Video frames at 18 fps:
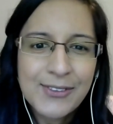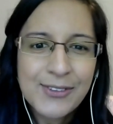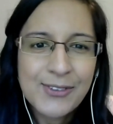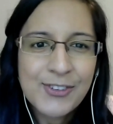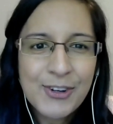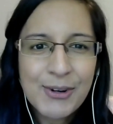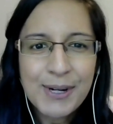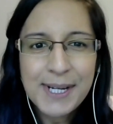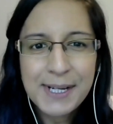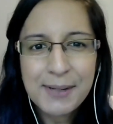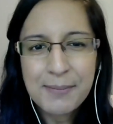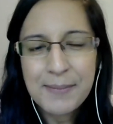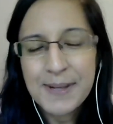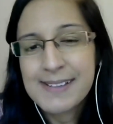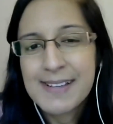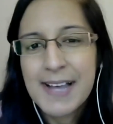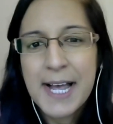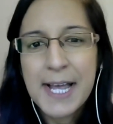So during
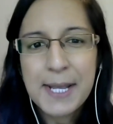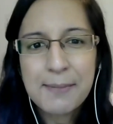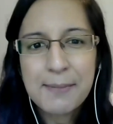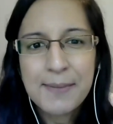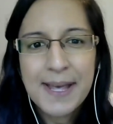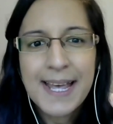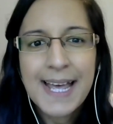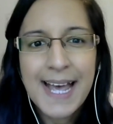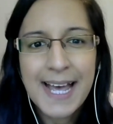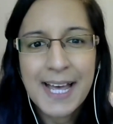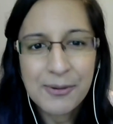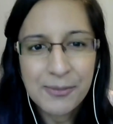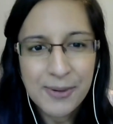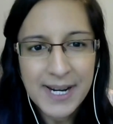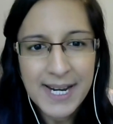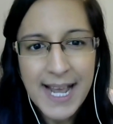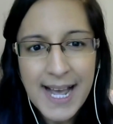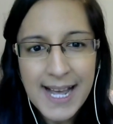my time at
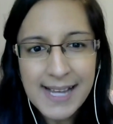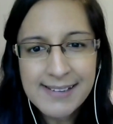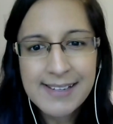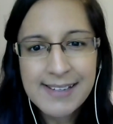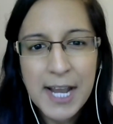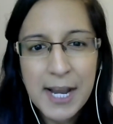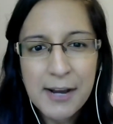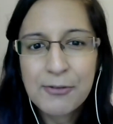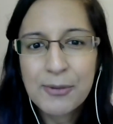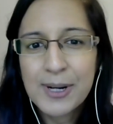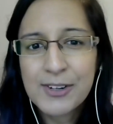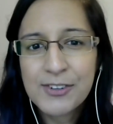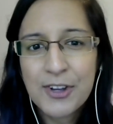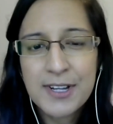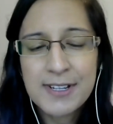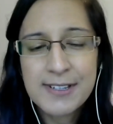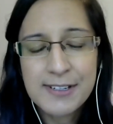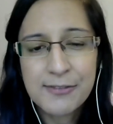Red Hat, I've
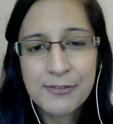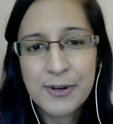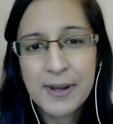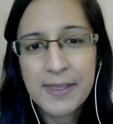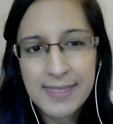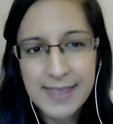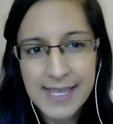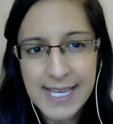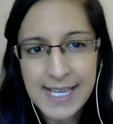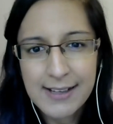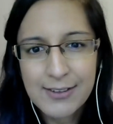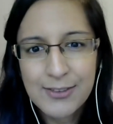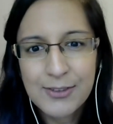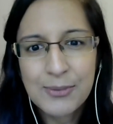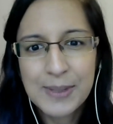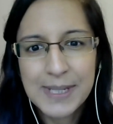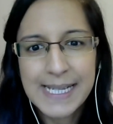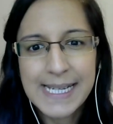worked on different
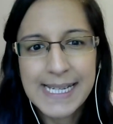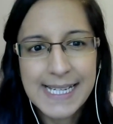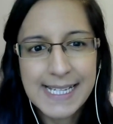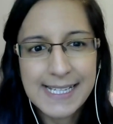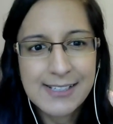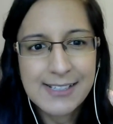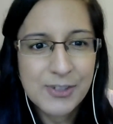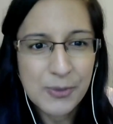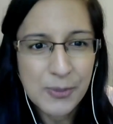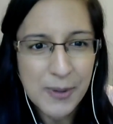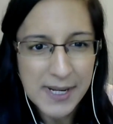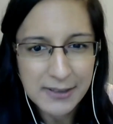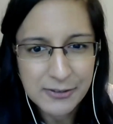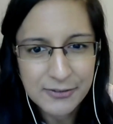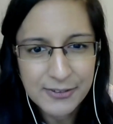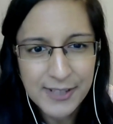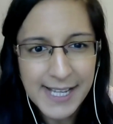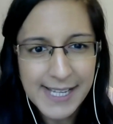things related to
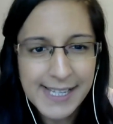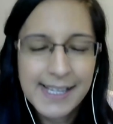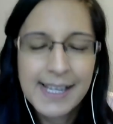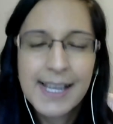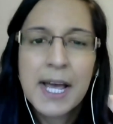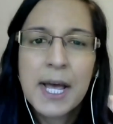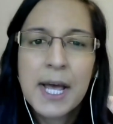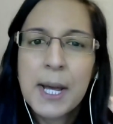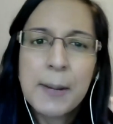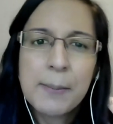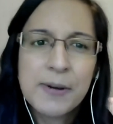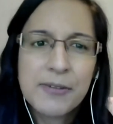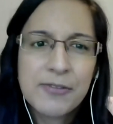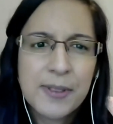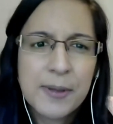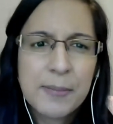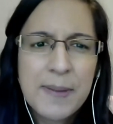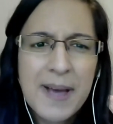Wildfly,
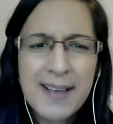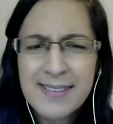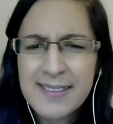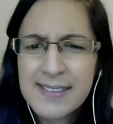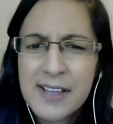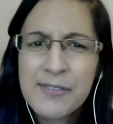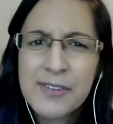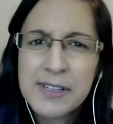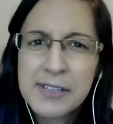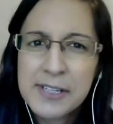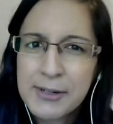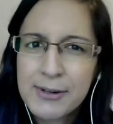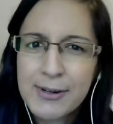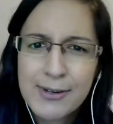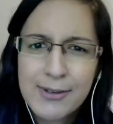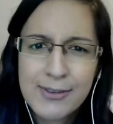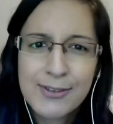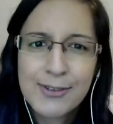but for the past seven
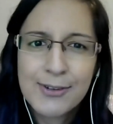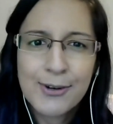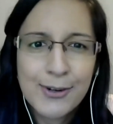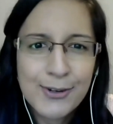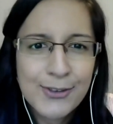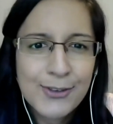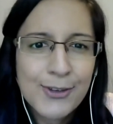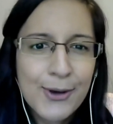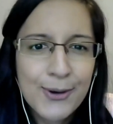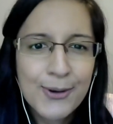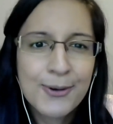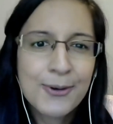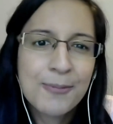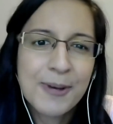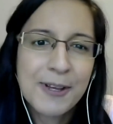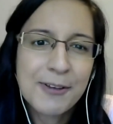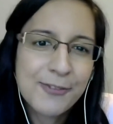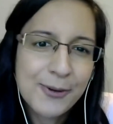years or so,
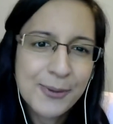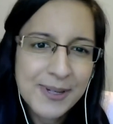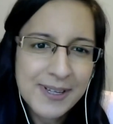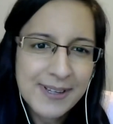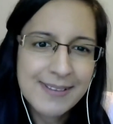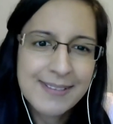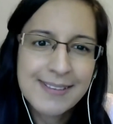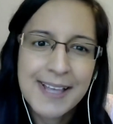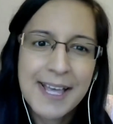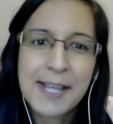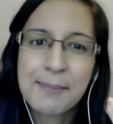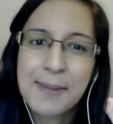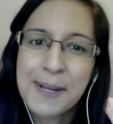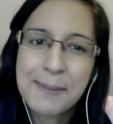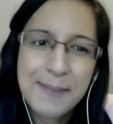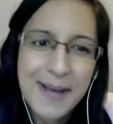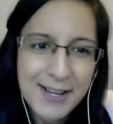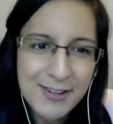my focus and
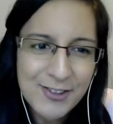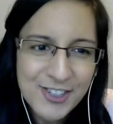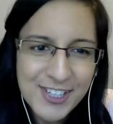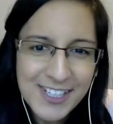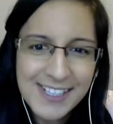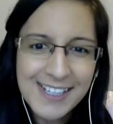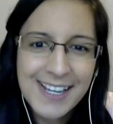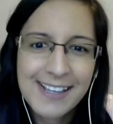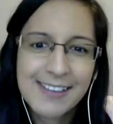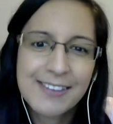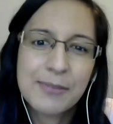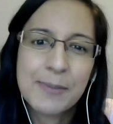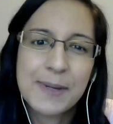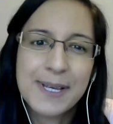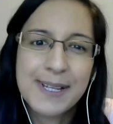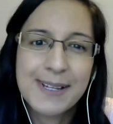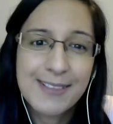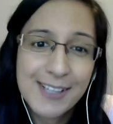my passion has
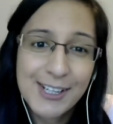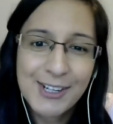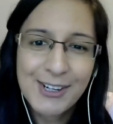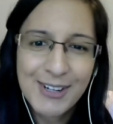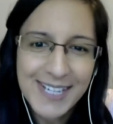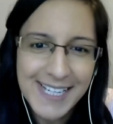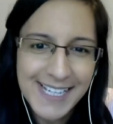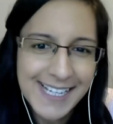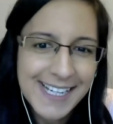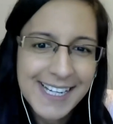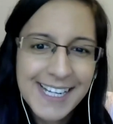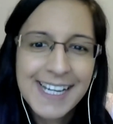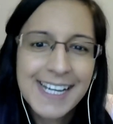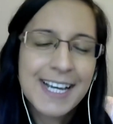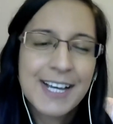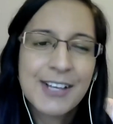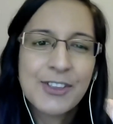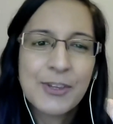been security.
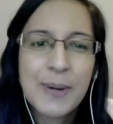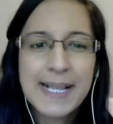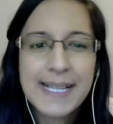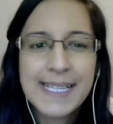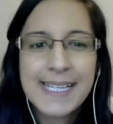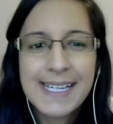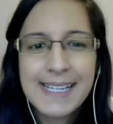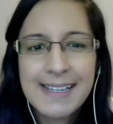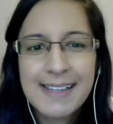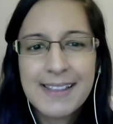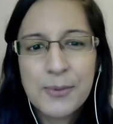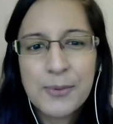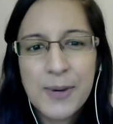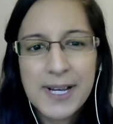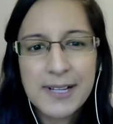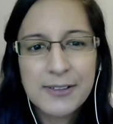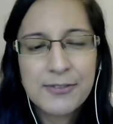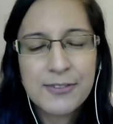So I lead the
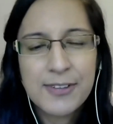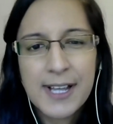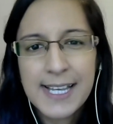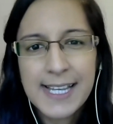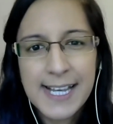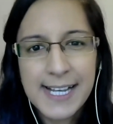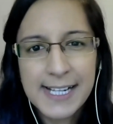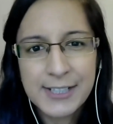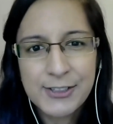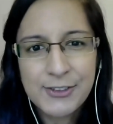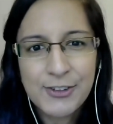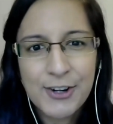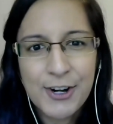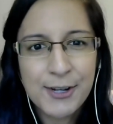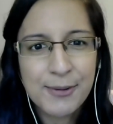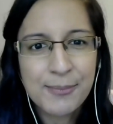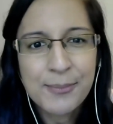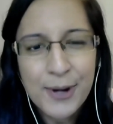Wildfly
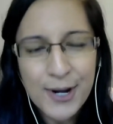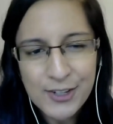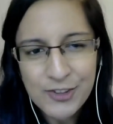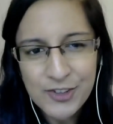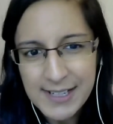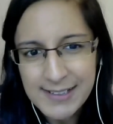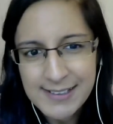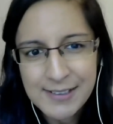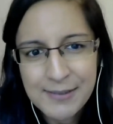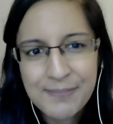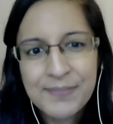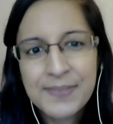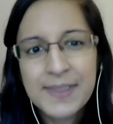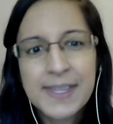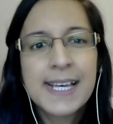Elytron project.